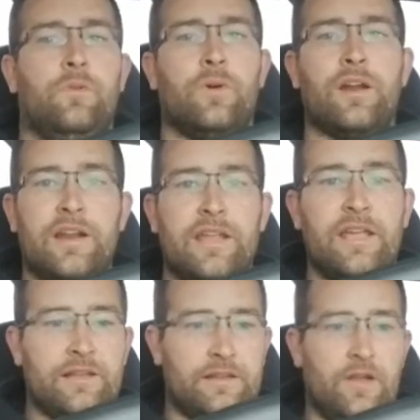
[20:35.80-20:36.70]
We're gonna
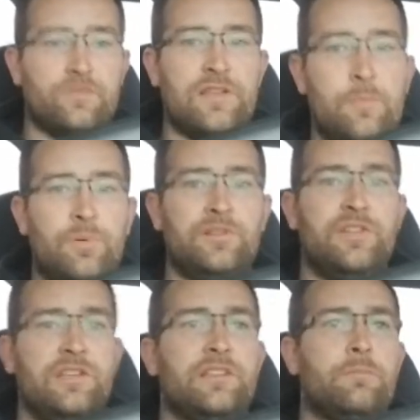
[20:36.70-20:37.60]
get those
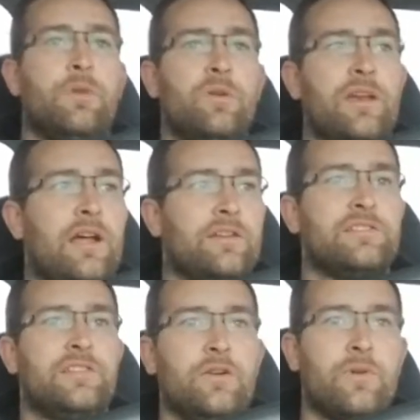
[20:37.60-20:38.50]
MPGs up going down
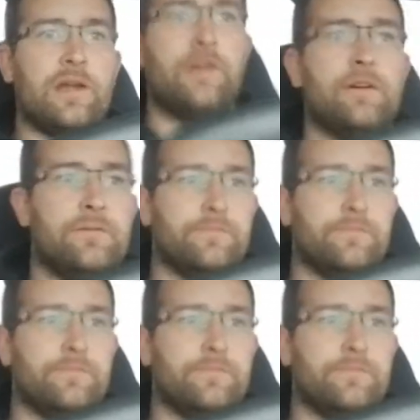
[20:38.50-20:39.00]
this hill right here.